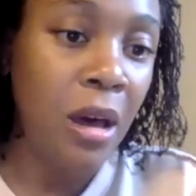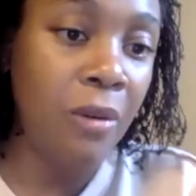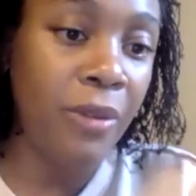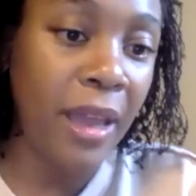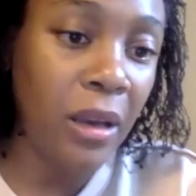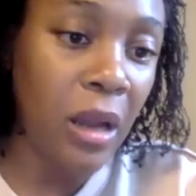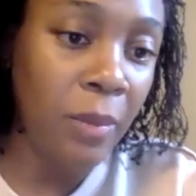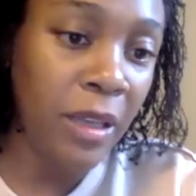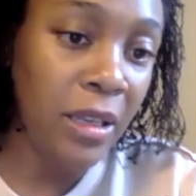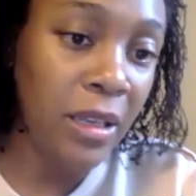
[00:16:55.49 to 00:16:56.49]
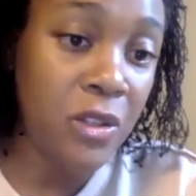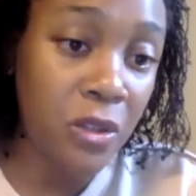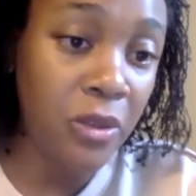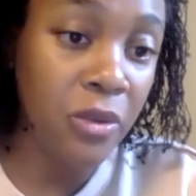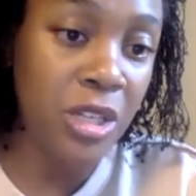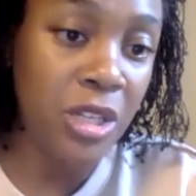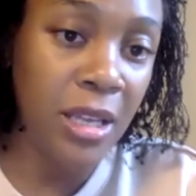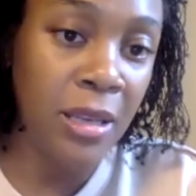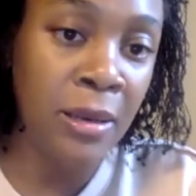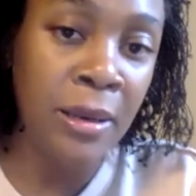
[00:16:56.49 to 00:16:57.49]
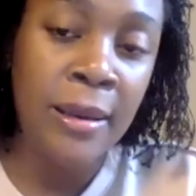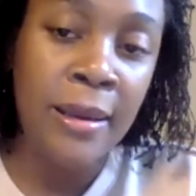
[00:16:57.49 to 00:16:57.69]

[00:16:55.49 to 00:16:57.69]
of economic exclusion,